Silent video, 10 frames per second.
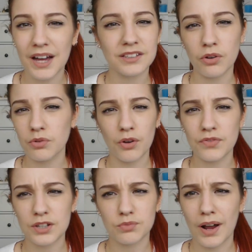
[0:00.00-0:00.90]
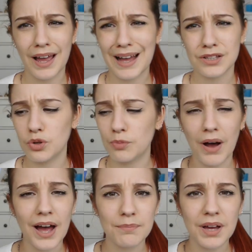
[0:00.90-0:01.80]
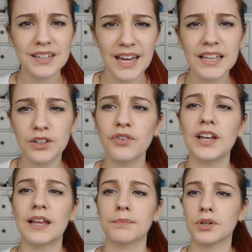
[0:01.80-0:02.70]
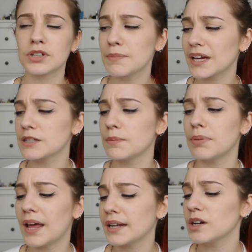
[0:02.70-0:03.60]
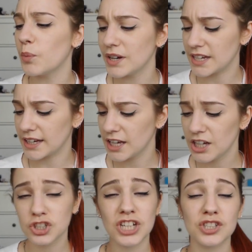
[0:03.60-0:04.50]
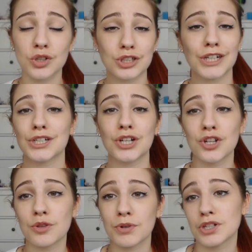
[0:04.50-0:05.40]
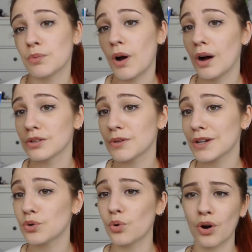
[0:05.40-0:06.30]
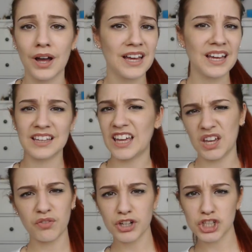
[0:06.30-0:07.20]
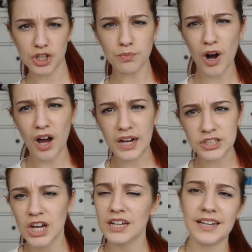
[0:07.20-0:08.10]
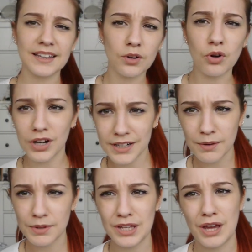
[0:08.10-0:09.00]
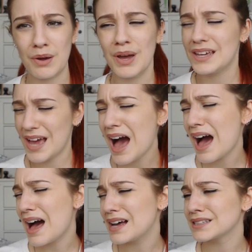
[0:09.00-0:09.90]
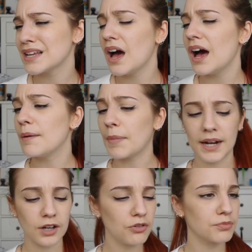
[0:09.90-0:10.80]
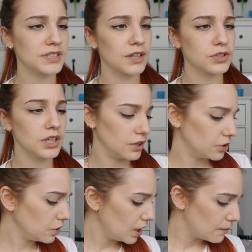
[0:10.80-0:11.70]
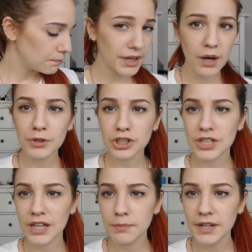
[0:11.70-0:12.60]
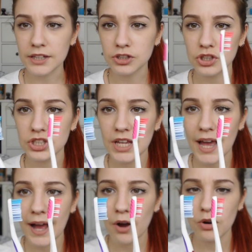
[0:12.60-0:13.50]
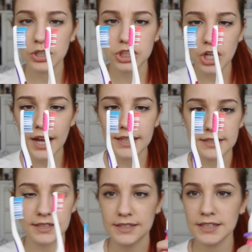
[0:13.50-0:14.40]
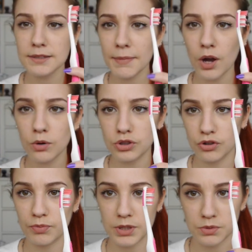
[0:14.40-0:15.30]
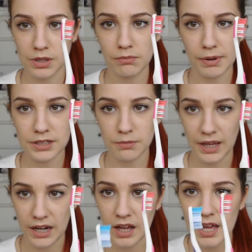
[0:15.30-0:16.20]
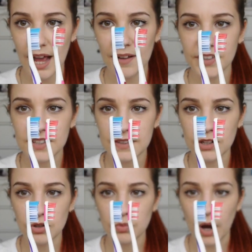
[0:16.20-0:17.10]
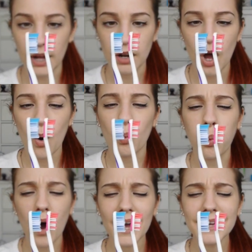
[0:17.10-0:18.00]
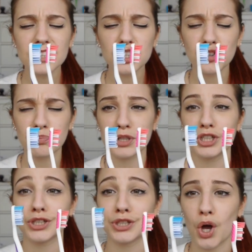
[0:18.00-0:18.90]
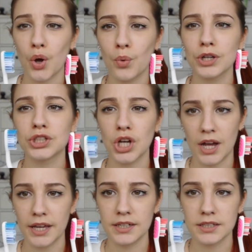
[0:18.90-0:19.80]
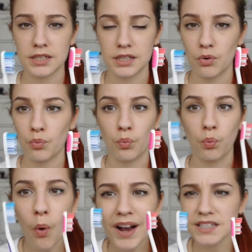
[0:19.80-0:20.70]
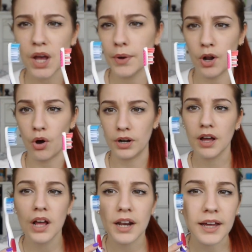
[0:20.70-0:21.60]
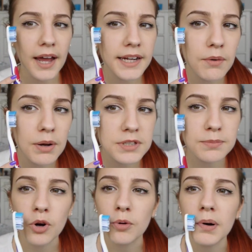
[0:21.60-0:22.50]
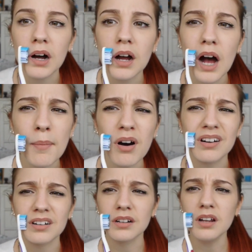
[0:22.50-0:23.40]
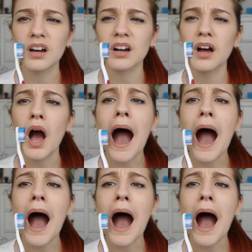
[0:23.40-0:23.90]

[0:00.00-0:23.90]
but I don't know if that's right at all. But I'm getting the feeling, because Megan has been planning a wedding, she has not changed her toothbrush in a while. So I thought, get your fresh toothbrush, take that on holiday with you, yes. And I got one for myself too, but can we just take a minute to see how giant this is? This is my old toothbrush, which I'm about to bin, and this is the new one. Why are toothbrushes so giant? What is going on? Like, I know I'm small, but come on, look.